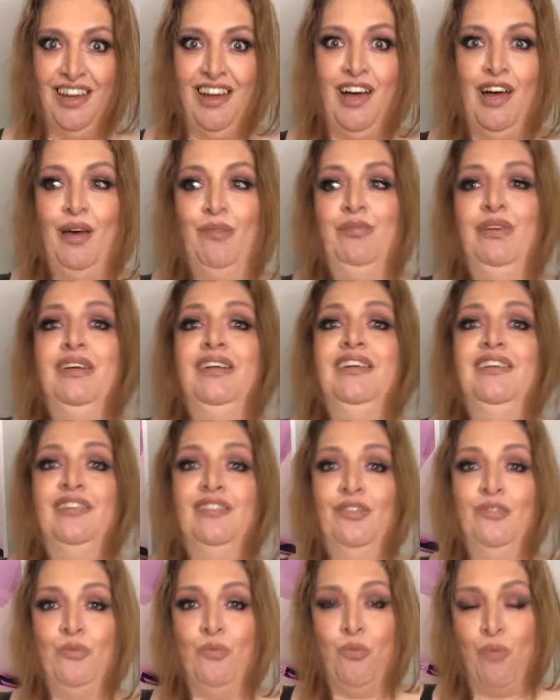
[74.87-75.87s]
I mean,
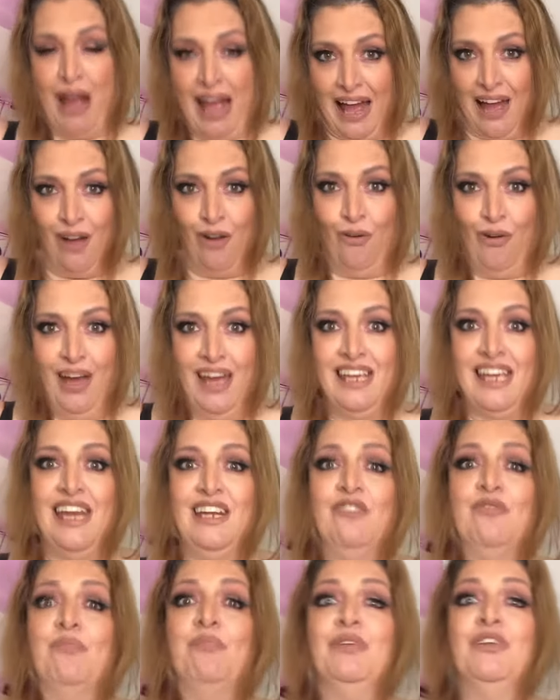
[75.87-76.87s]
wow, I can't
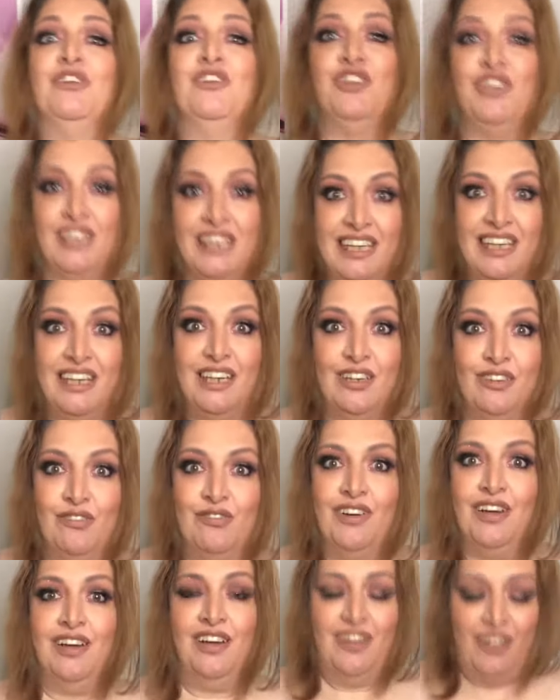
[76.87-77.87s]
even believe
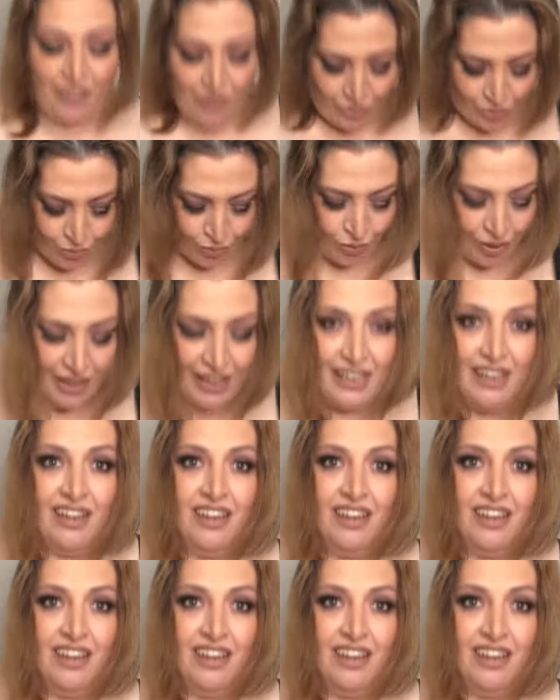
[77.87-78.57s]
what